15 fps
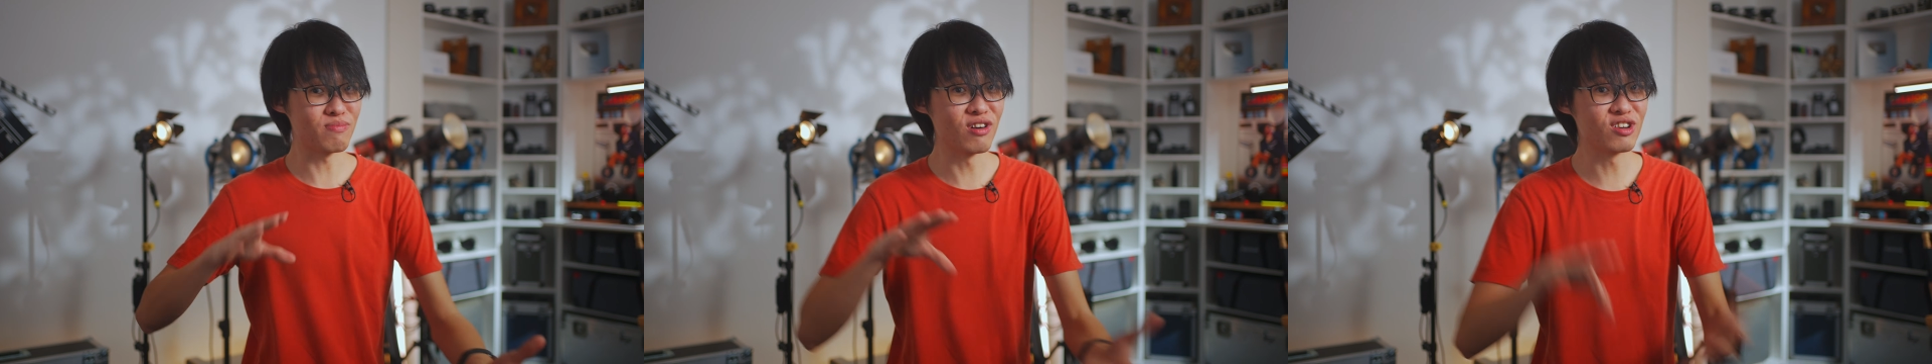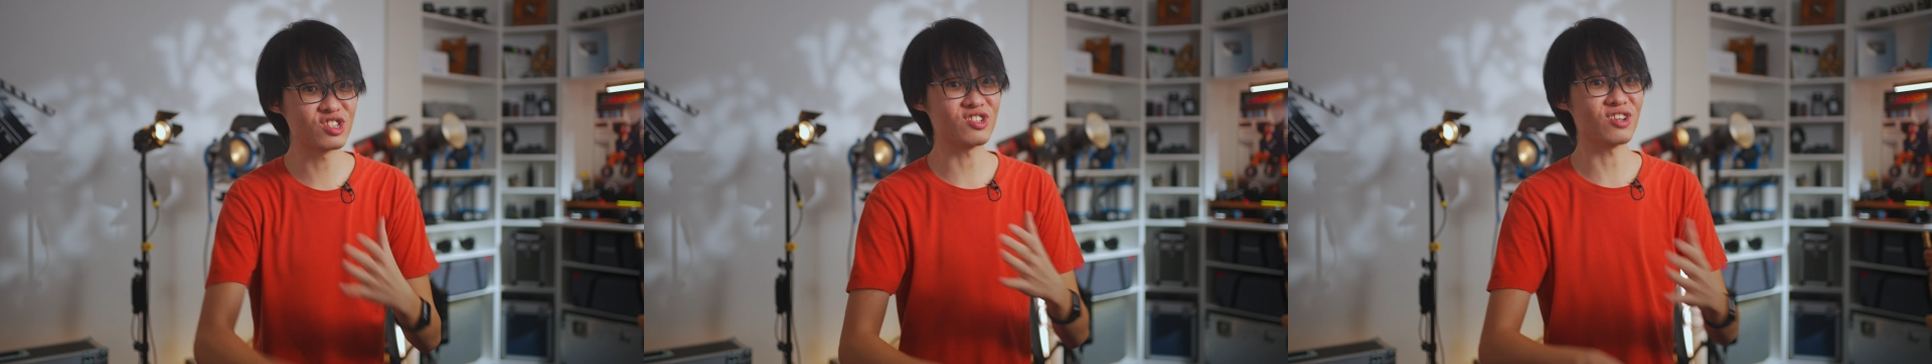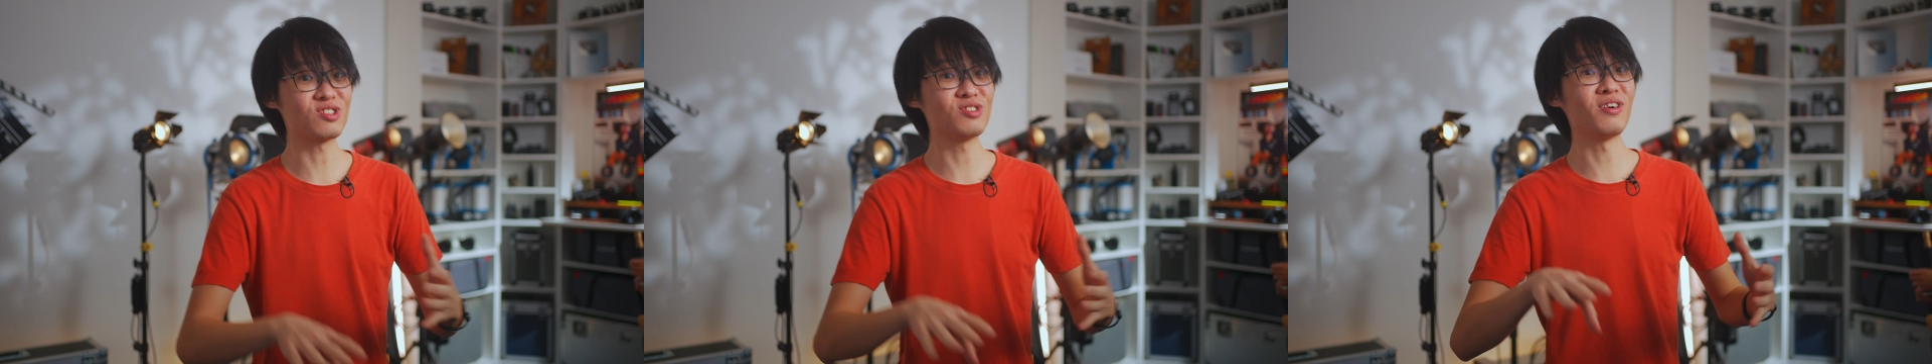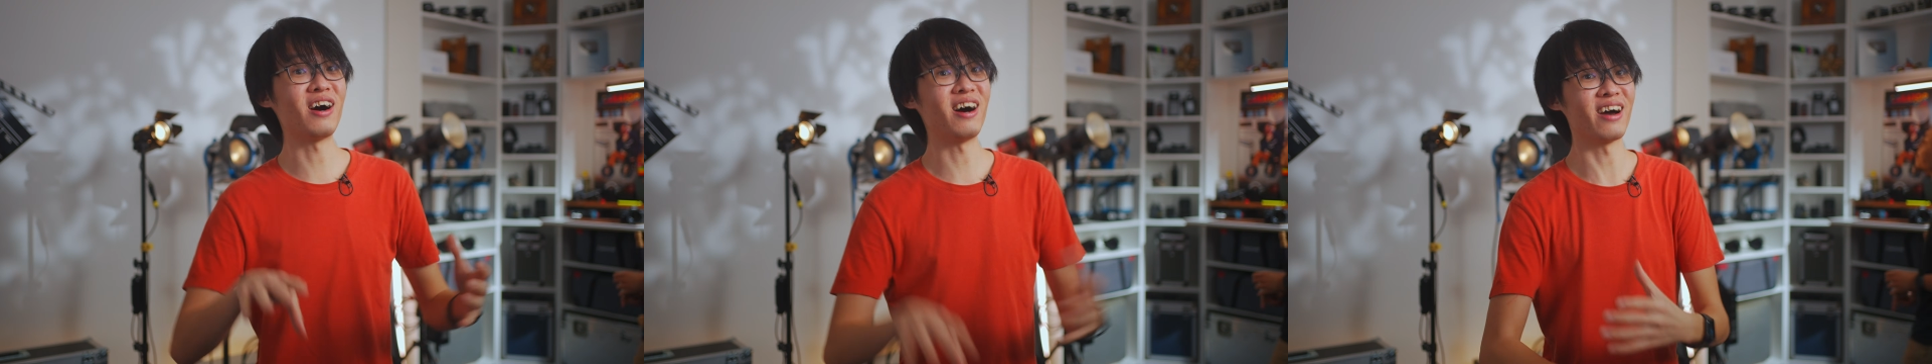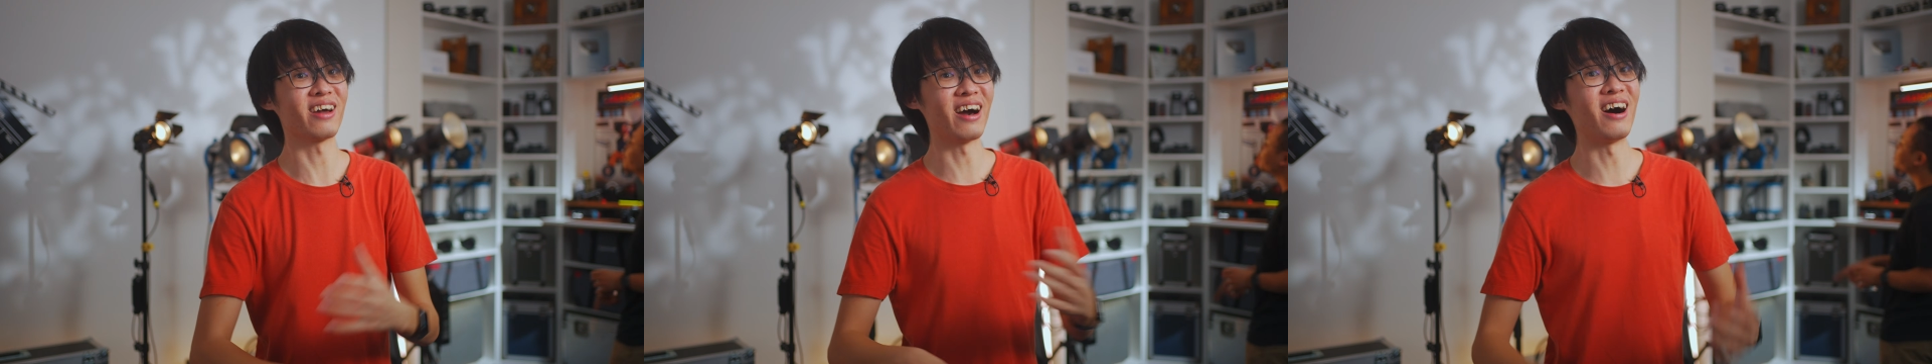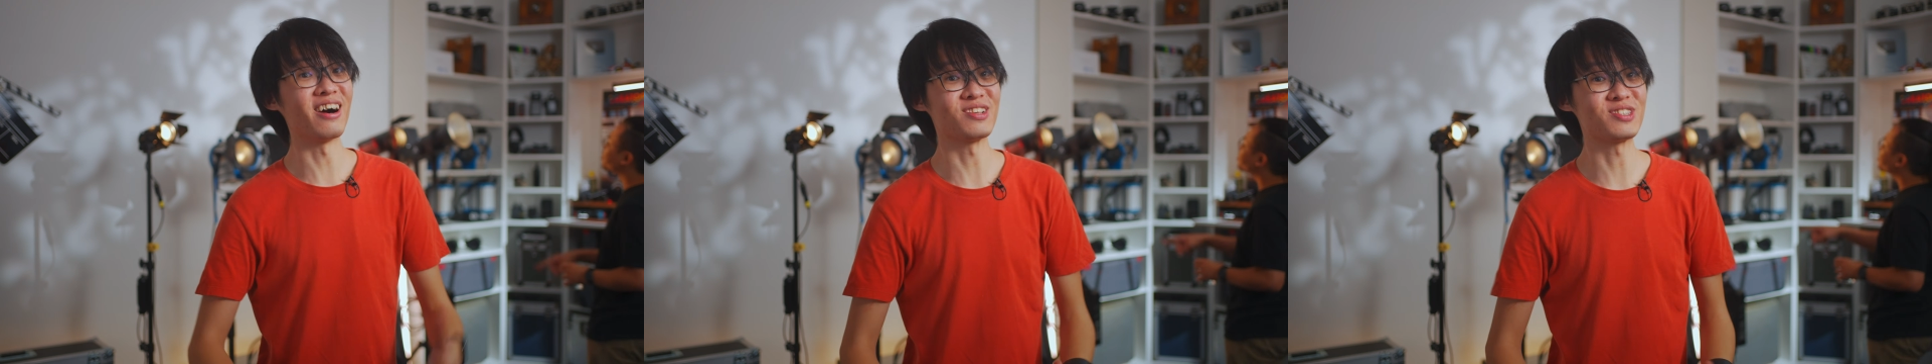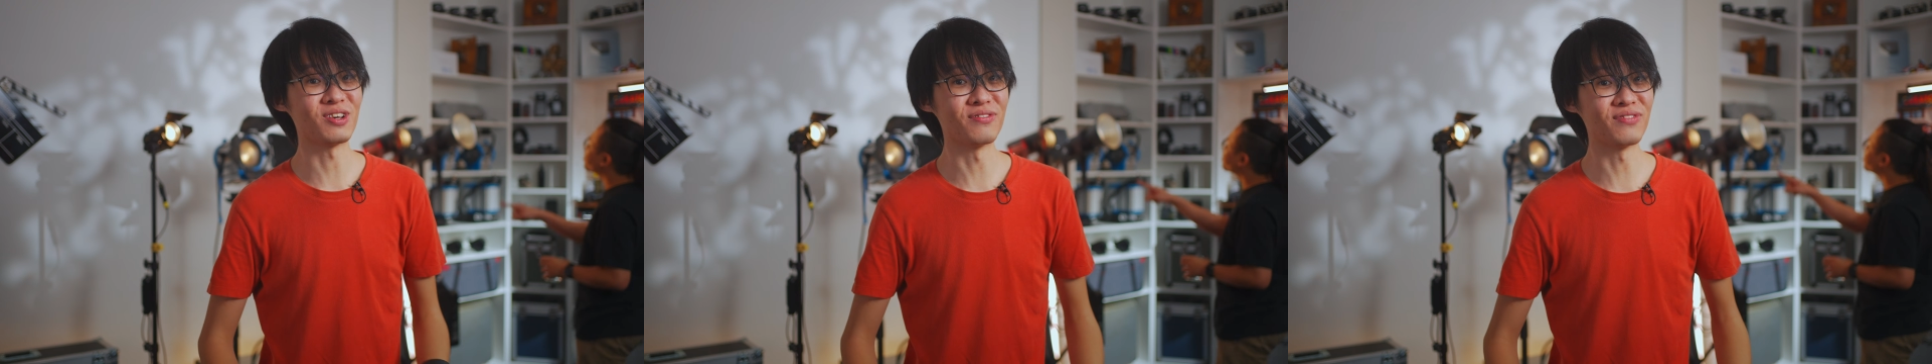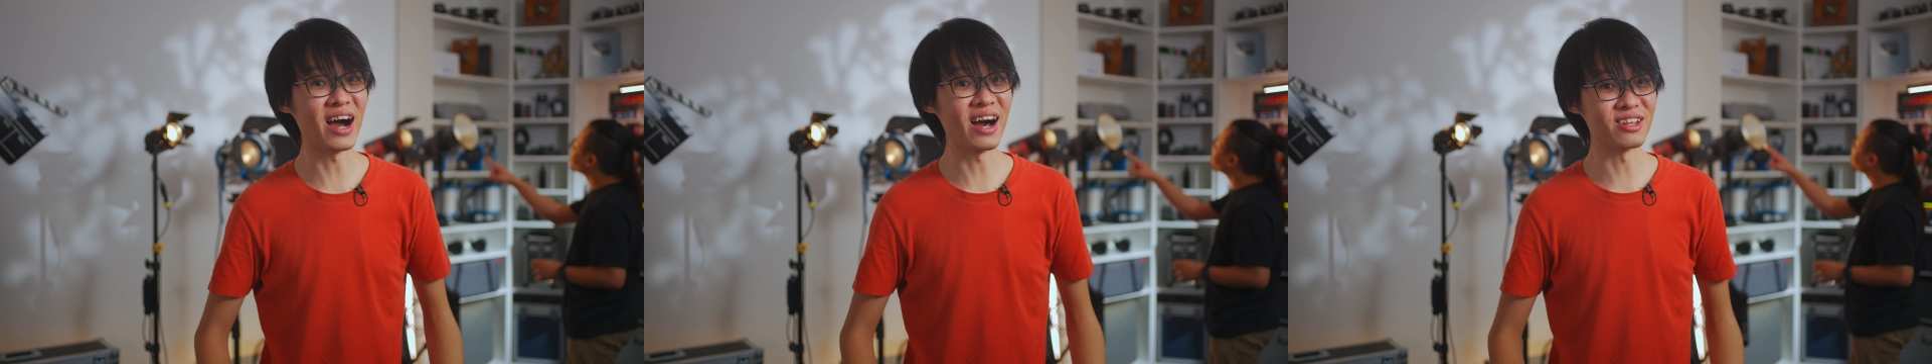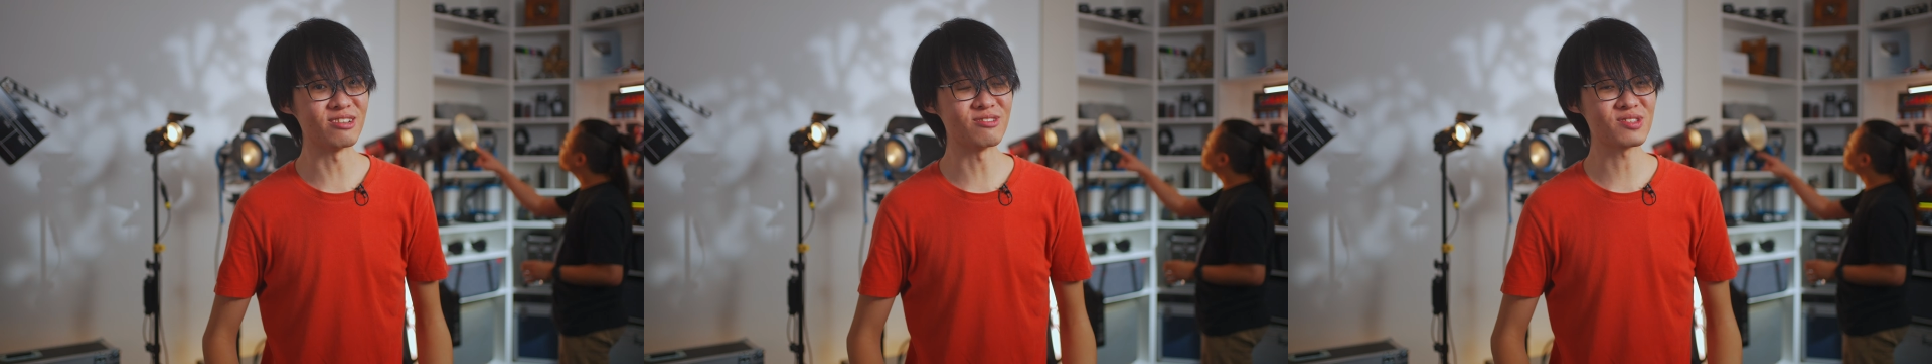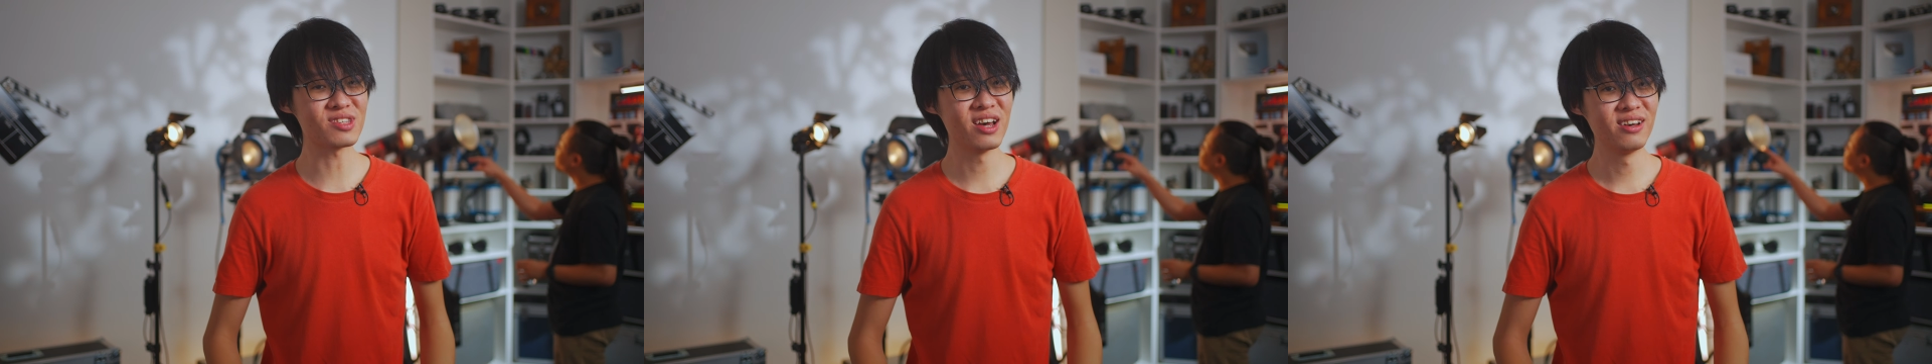pushed to high ISO values.